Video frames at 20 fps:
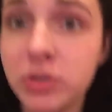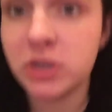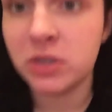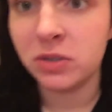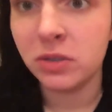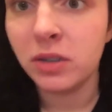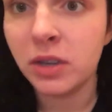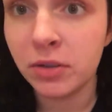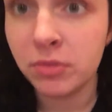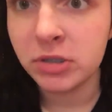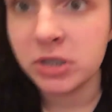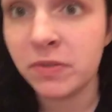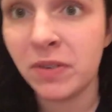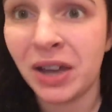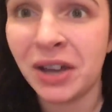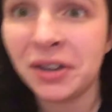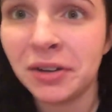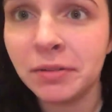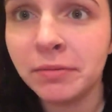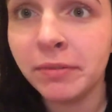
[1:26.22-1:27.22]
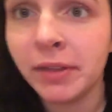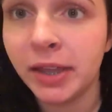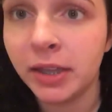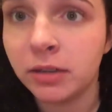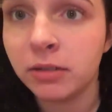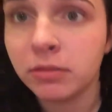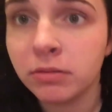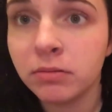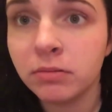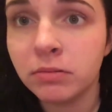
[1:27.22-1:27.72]
was a valid
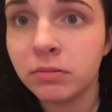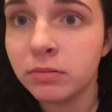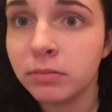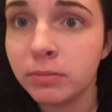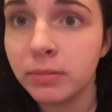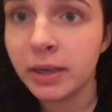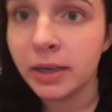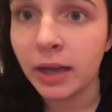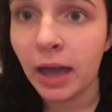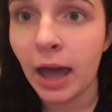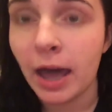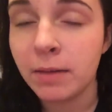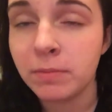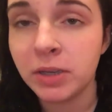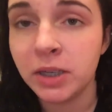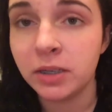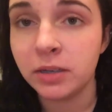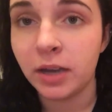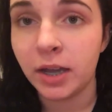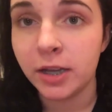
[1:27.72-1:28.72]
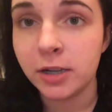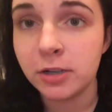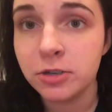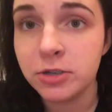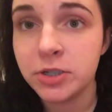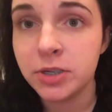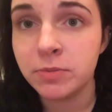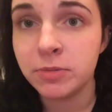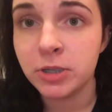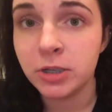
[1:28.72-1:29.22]
I mean, I
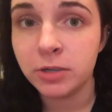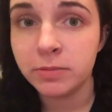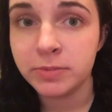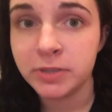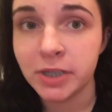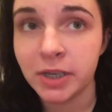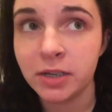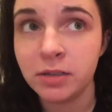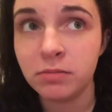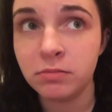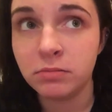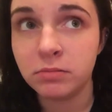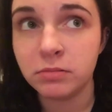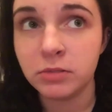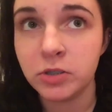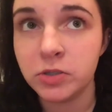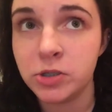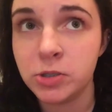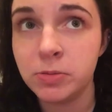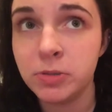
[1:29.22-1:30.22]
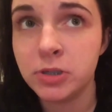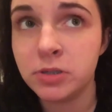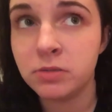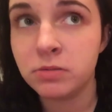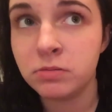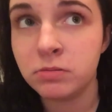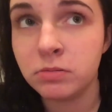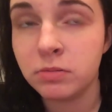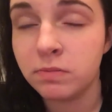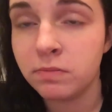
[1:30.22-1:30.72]
understand when they're upset. YouTubers
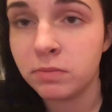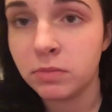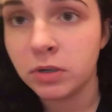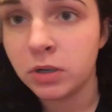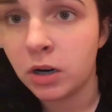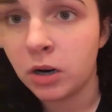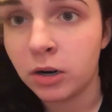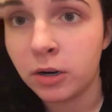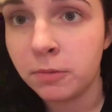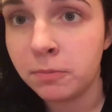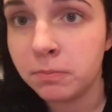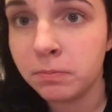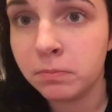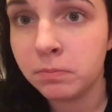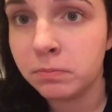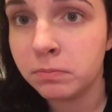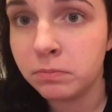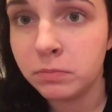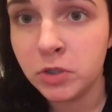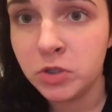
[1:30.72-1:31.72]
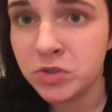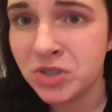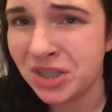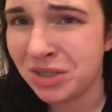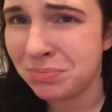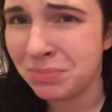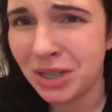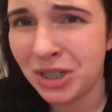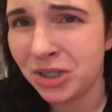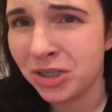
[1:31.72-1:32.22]
aren't
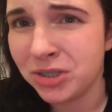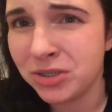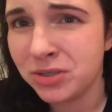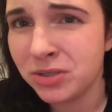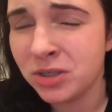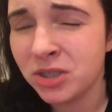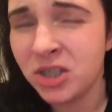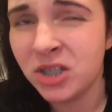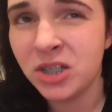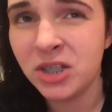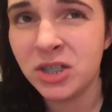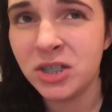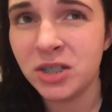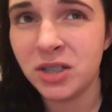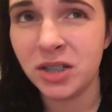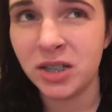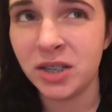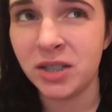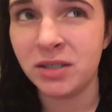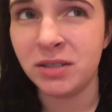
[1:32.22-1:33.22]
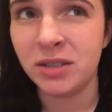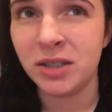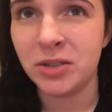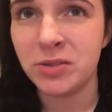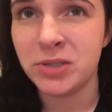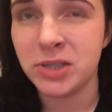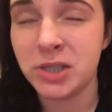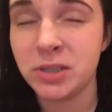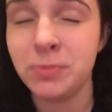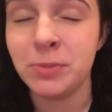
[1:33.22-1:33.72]
music makers, and it
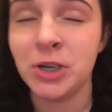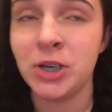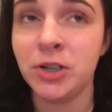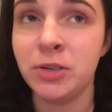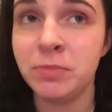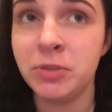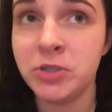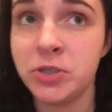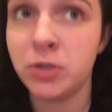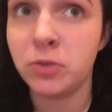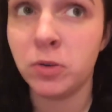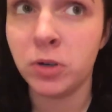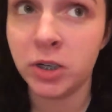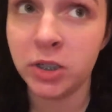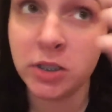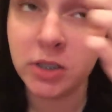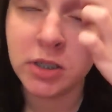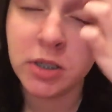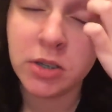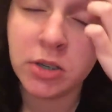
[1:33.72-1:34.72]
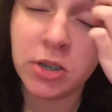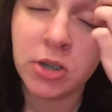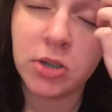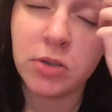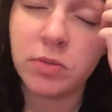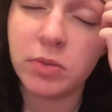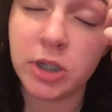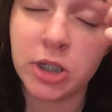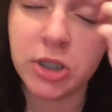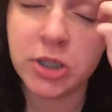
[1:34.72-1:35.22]
was the American Music Awards,
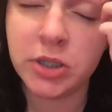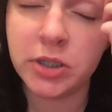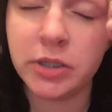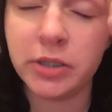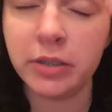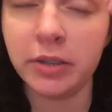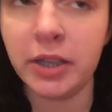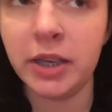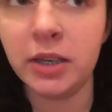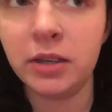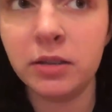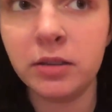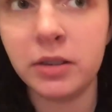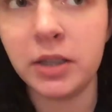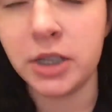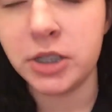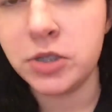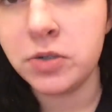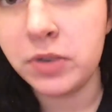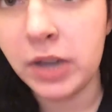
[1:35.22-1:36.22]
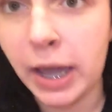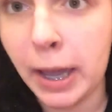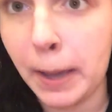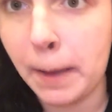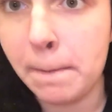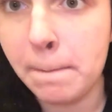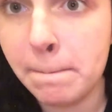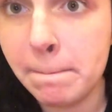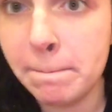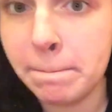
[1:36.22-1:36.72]
which that's okay.
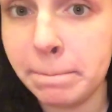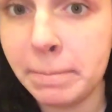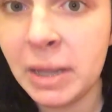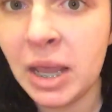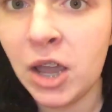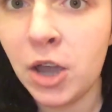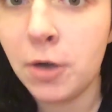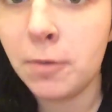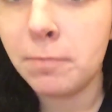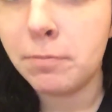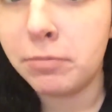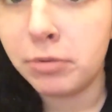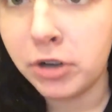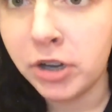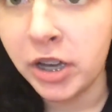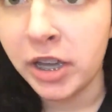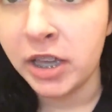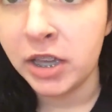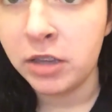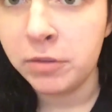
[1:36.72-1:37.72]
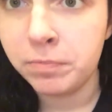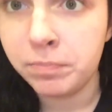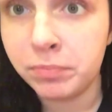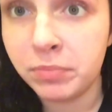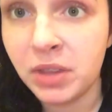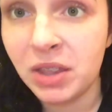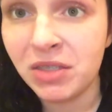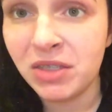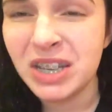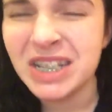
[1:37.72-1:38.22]
But
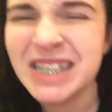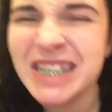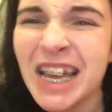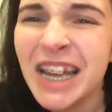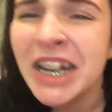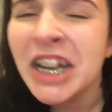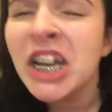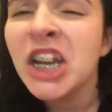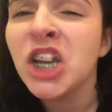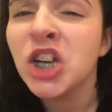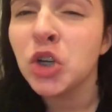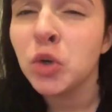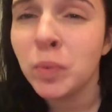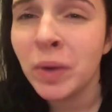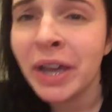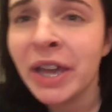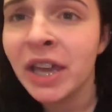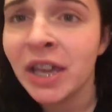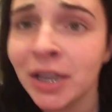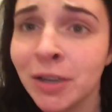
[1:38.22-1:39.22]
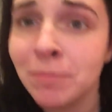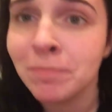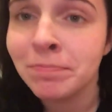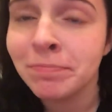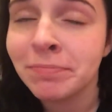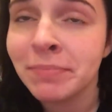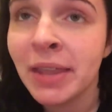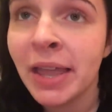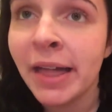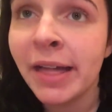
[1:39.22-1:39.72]
they said it in a way
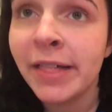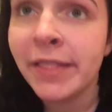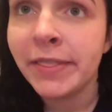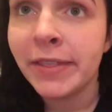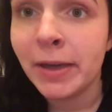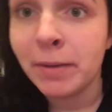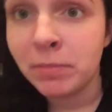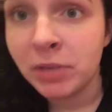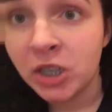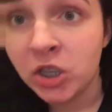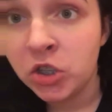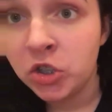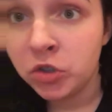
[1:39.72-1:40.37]
that made